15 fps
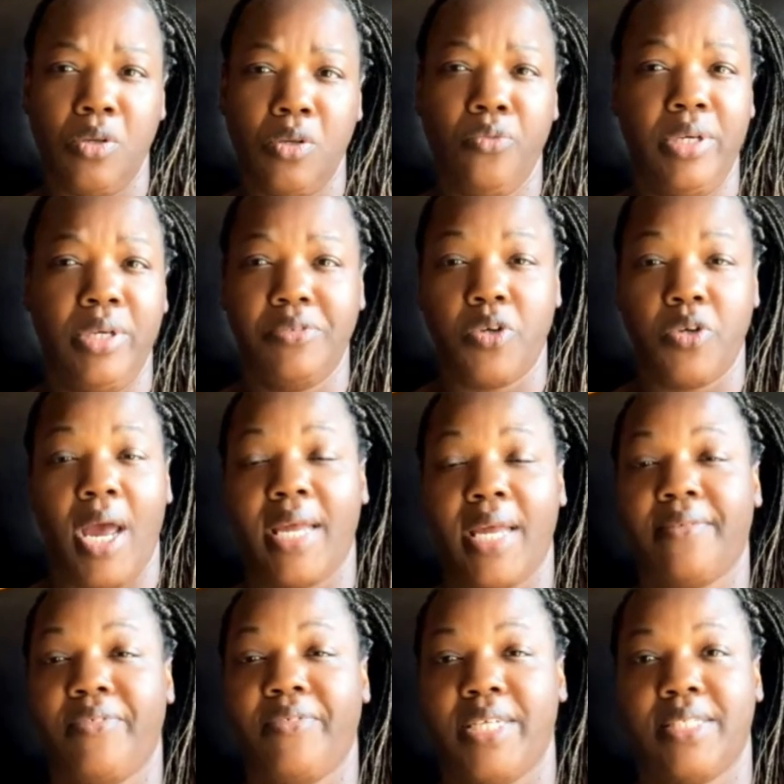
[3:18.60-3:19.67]
We've tried
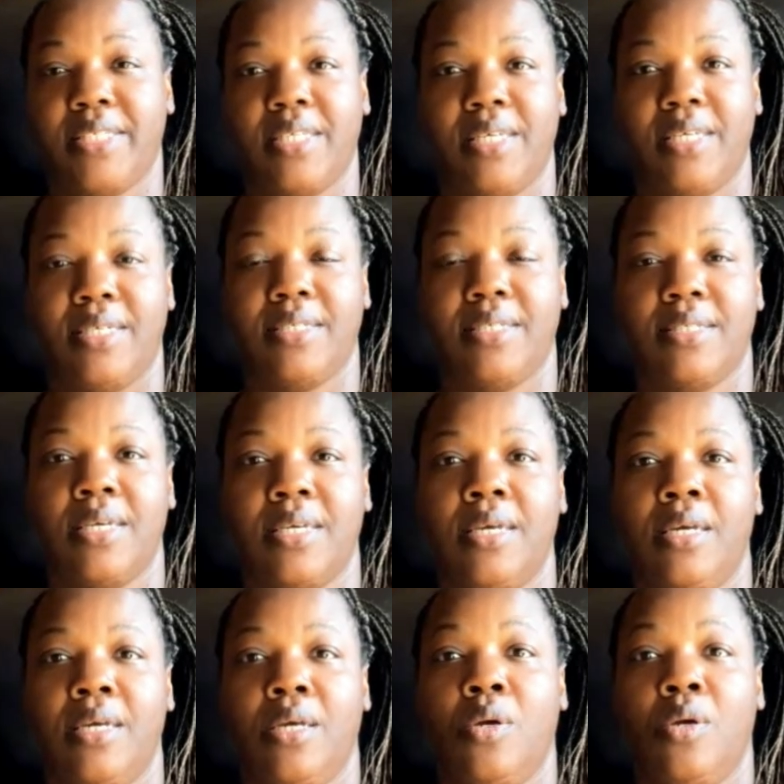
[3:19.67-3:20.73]
to fix things.
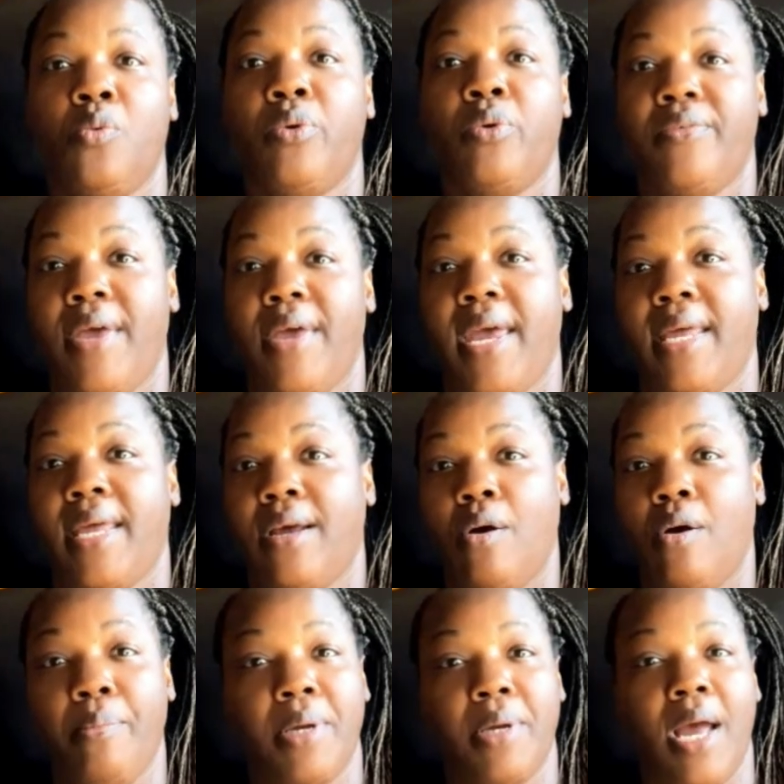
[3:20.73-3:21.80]
We've had
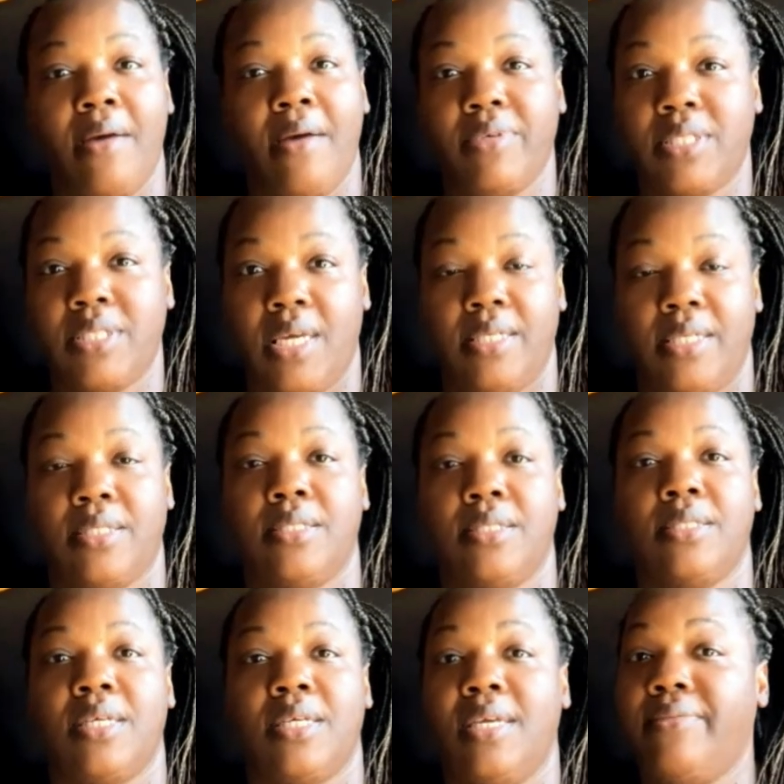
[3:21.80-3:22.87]
open
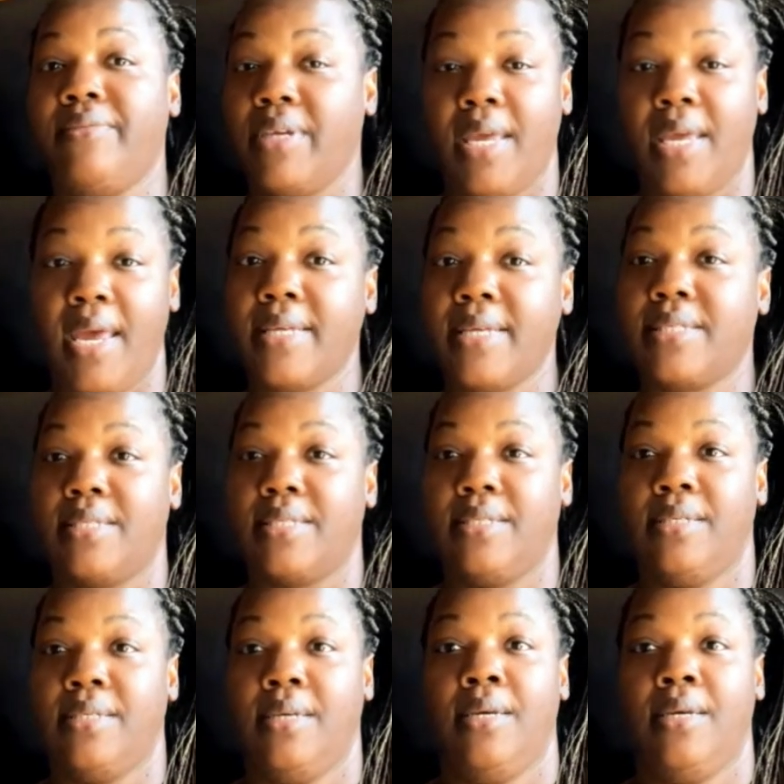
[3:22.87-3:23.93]
conversations, even
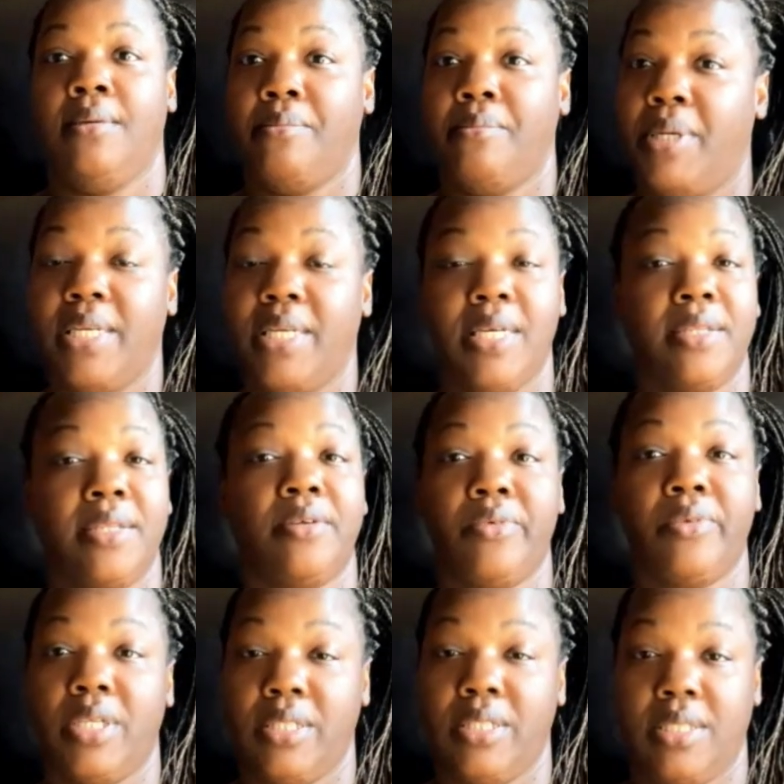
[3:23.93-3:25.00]
counseling, but nothing
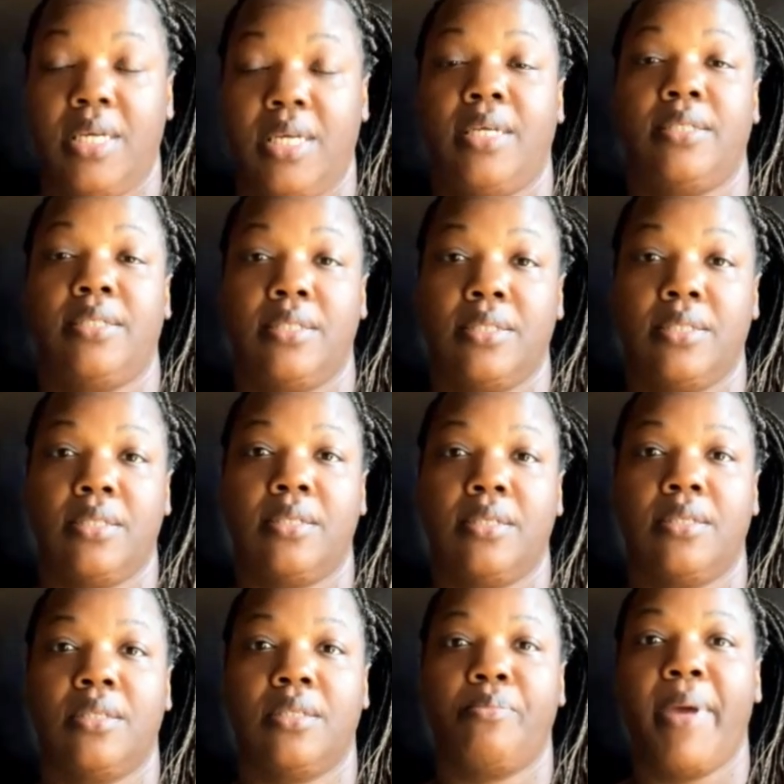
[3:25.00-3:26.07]
really changes.
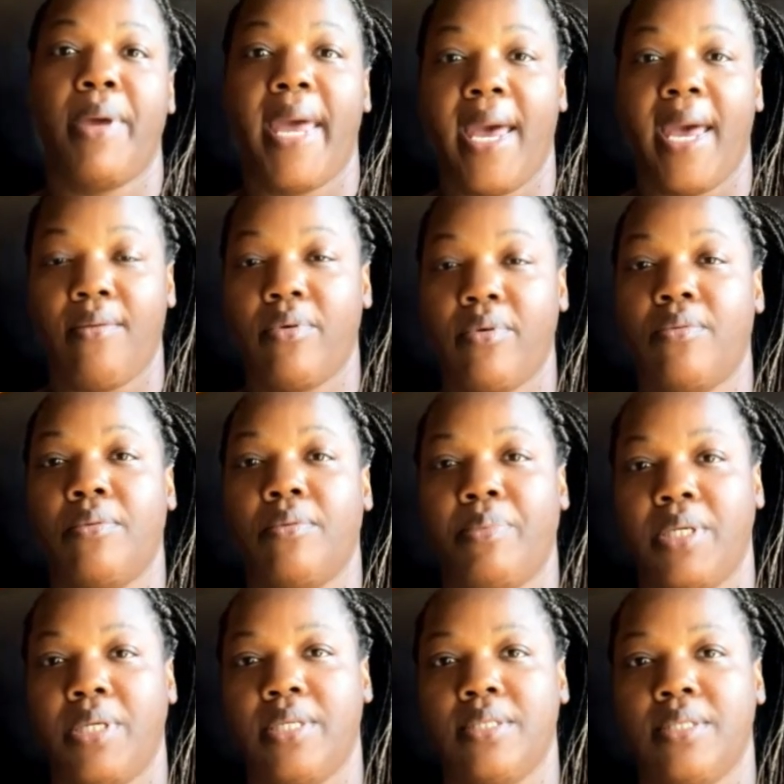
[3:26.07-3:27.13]
The pattern
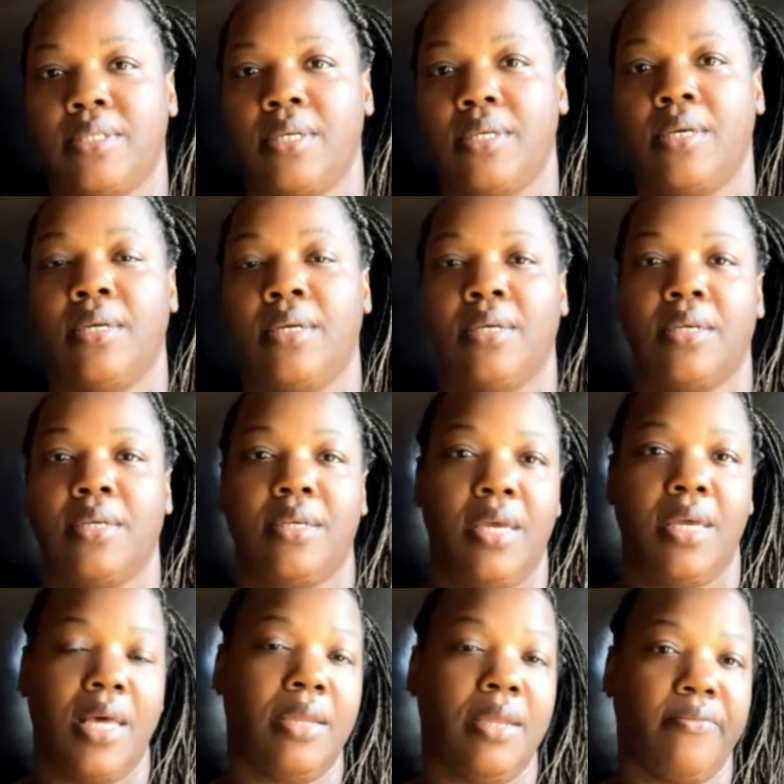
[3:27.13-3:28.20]
repeats.
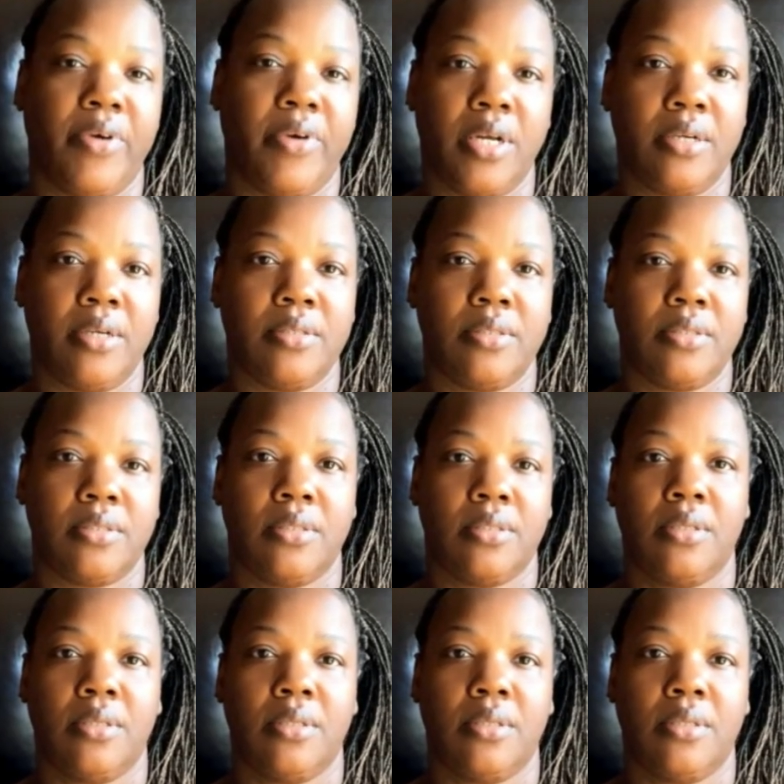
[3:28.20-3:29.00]
Yelling first,